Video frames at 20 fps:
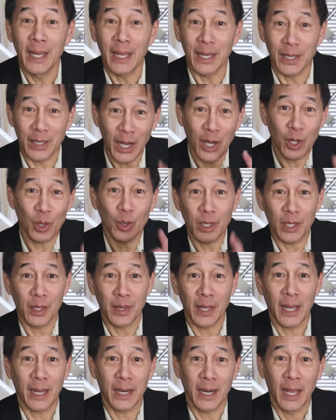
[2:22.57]
And not only
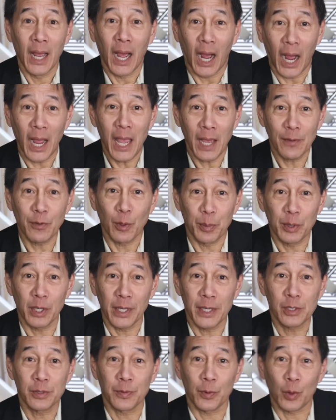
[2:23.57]
that, I have a
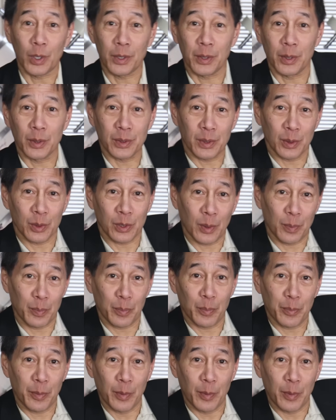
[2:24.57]
place for it. There's, there's a